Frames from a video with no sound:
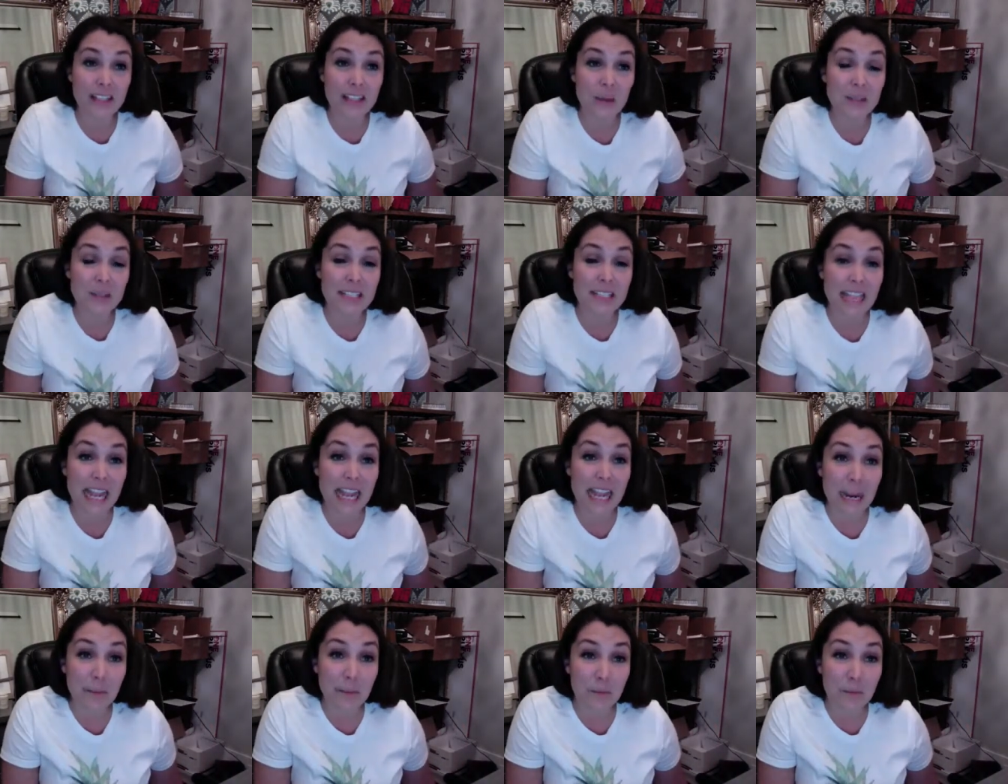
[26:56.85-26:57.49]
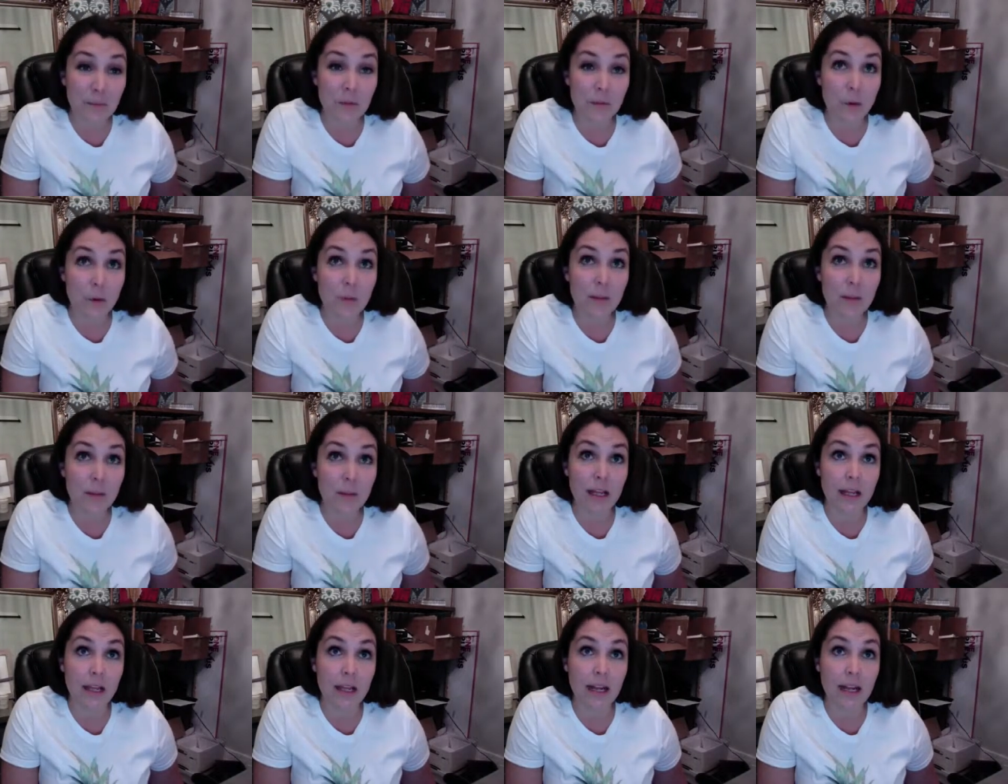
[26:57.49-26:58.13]
I would say Amber Volbada
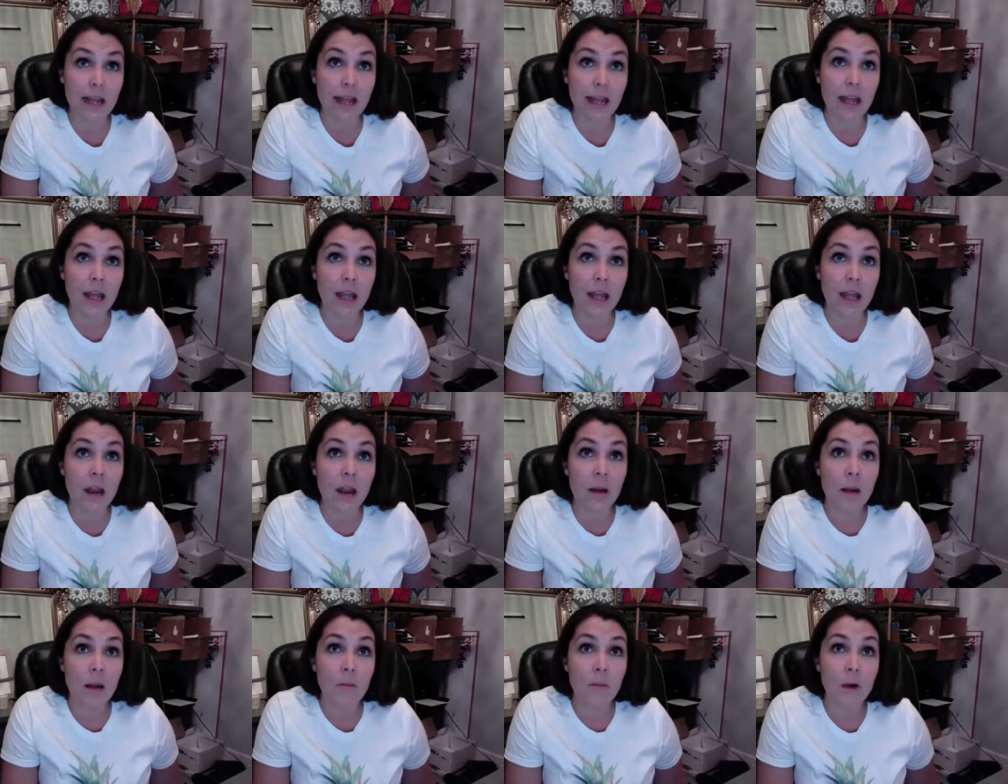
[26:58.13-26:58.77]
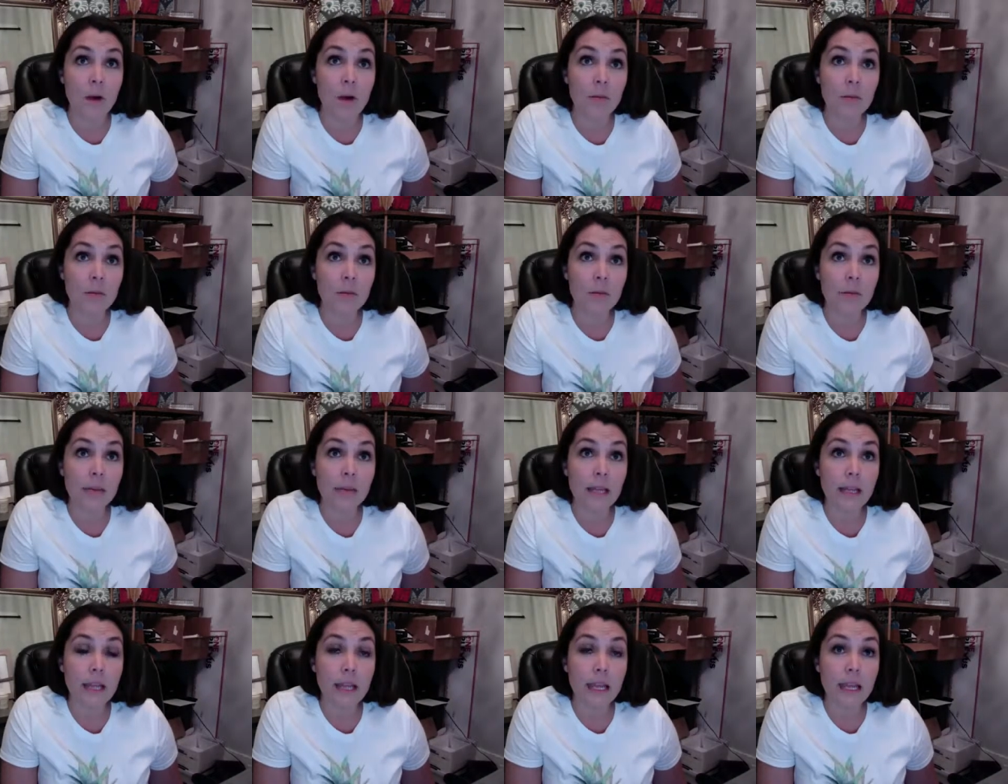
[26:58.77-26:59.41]
and I
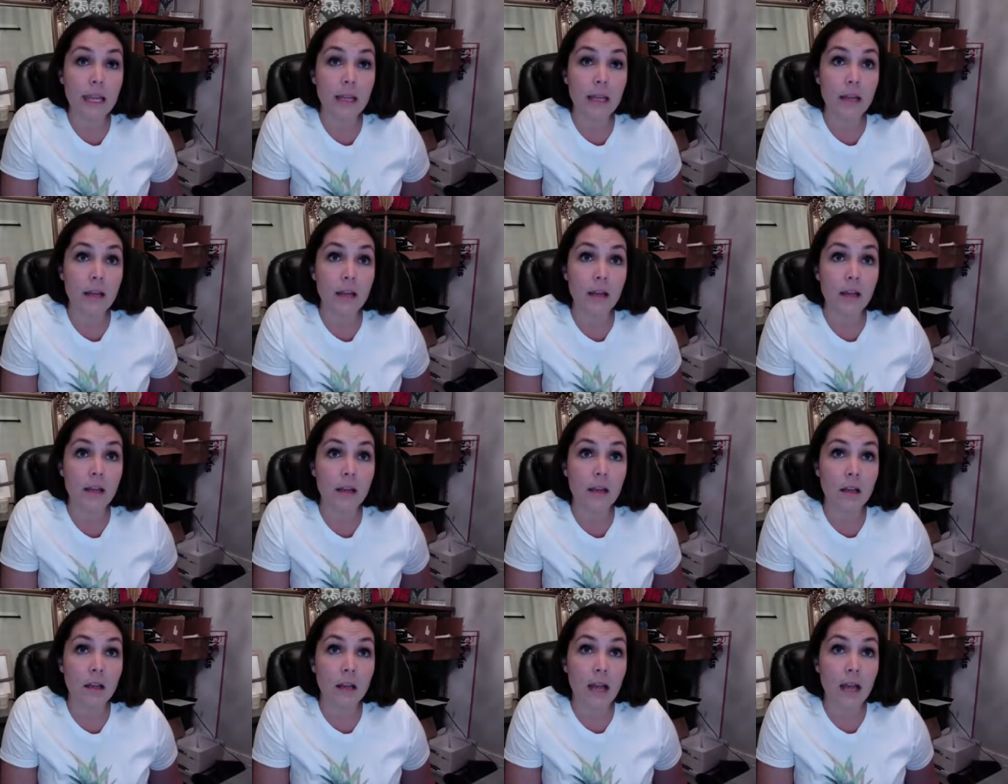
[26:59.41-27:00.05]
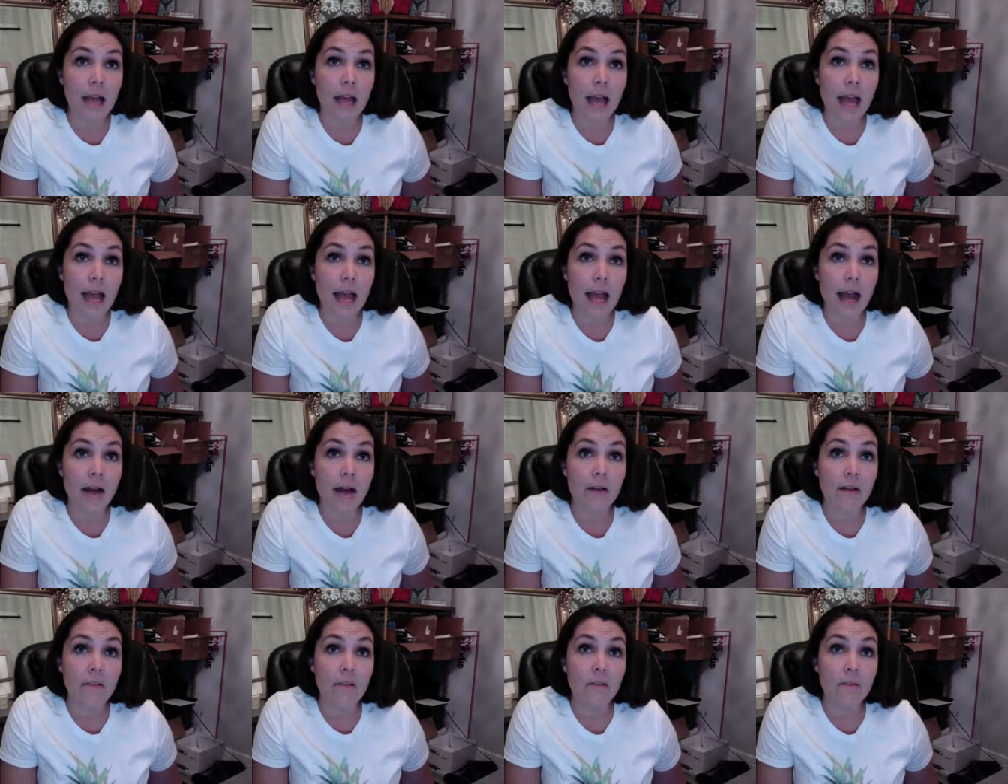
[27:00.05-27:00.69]
probably
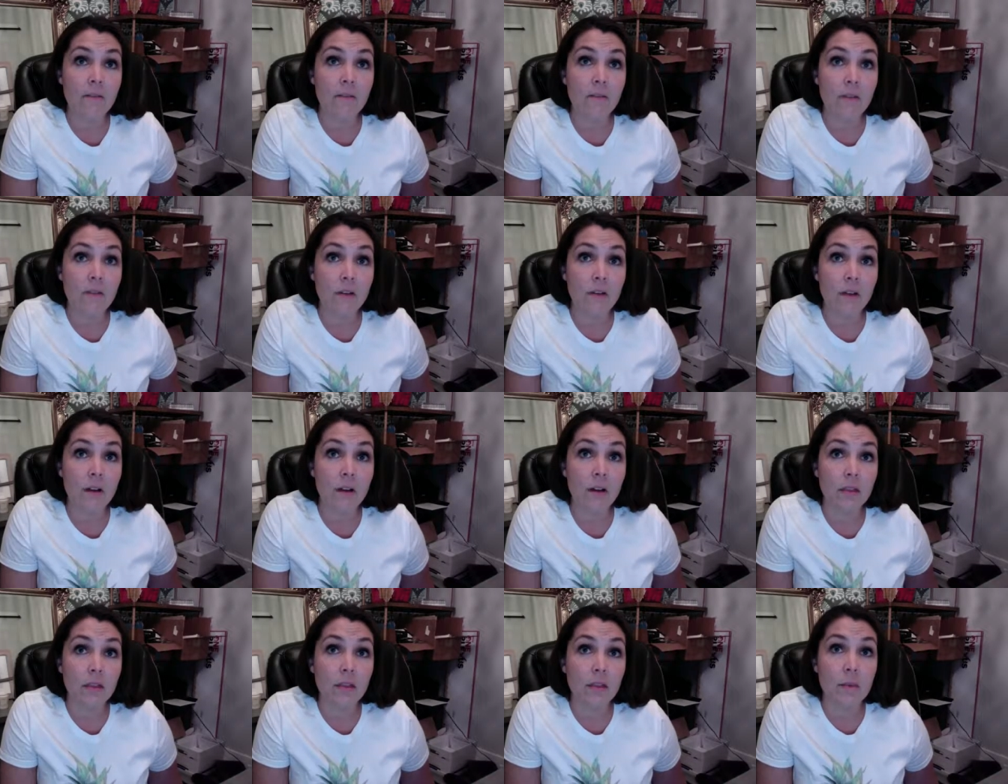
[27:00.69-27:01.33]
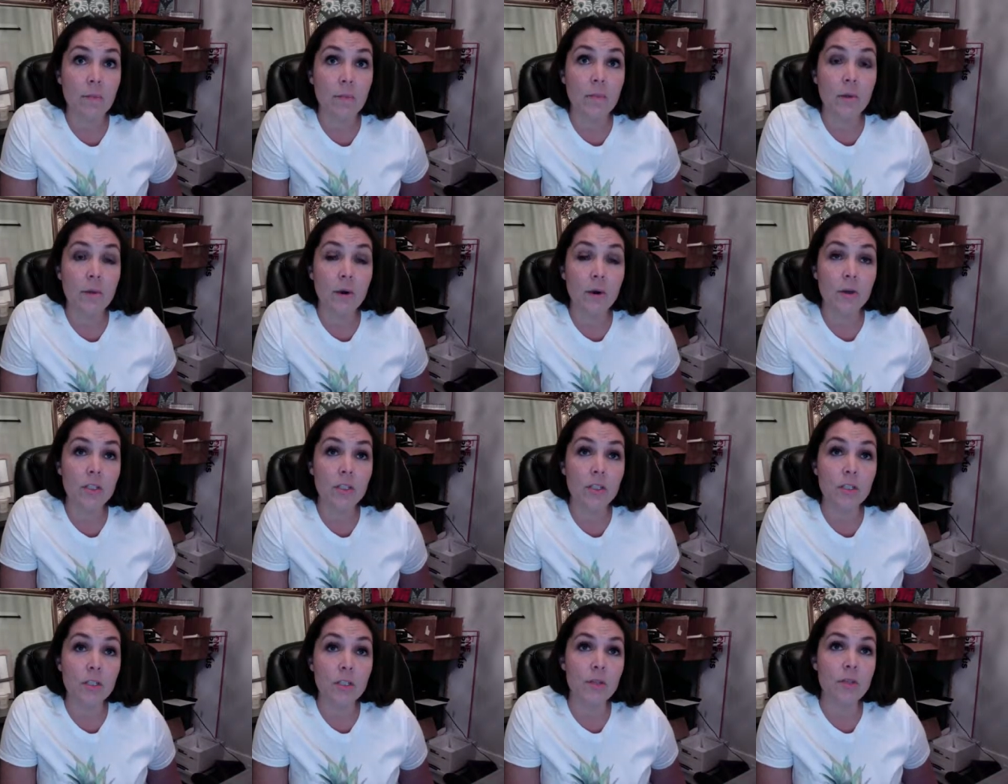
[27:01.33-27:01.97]
have the
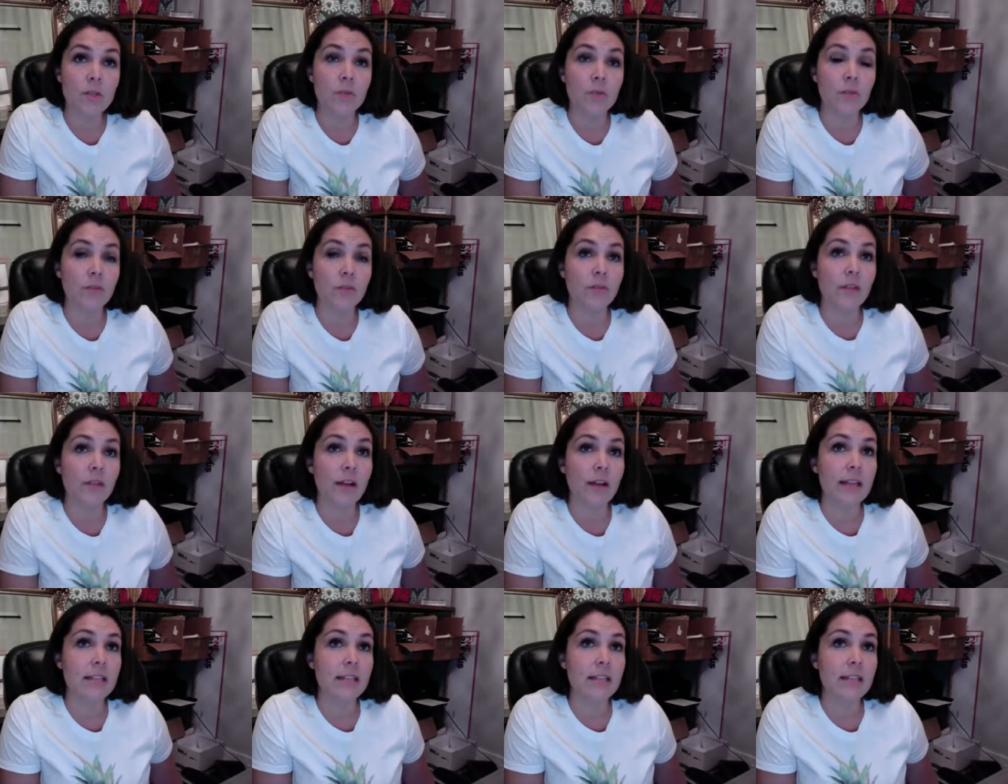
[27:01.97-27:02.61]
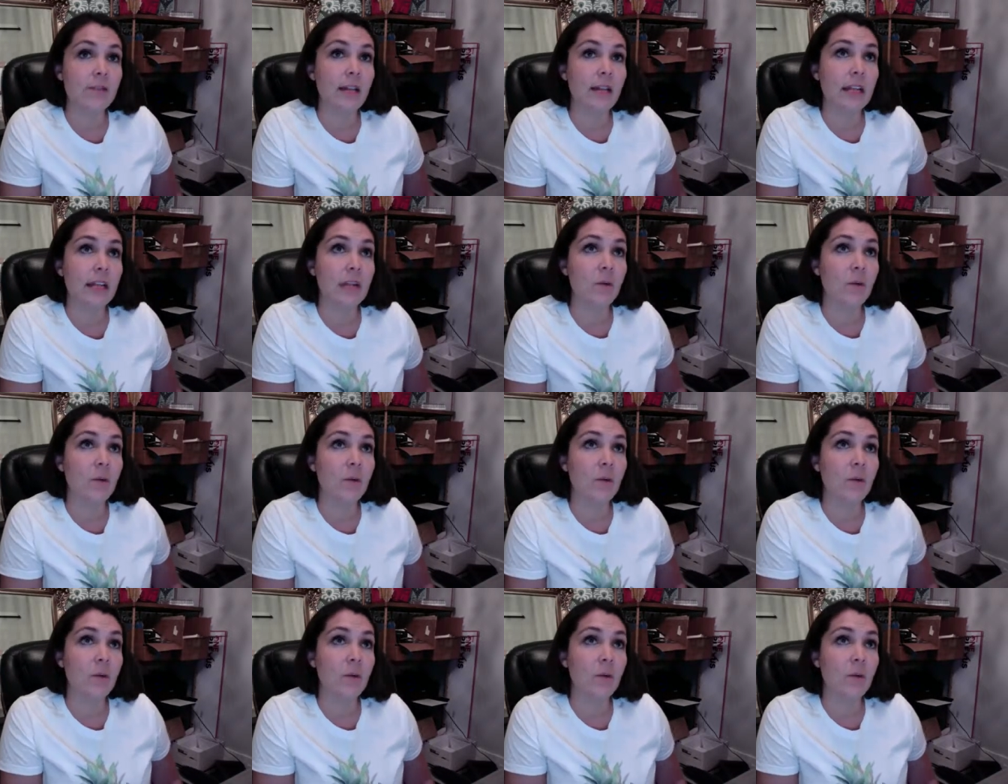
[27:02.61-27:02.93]
most mutual friends of anyone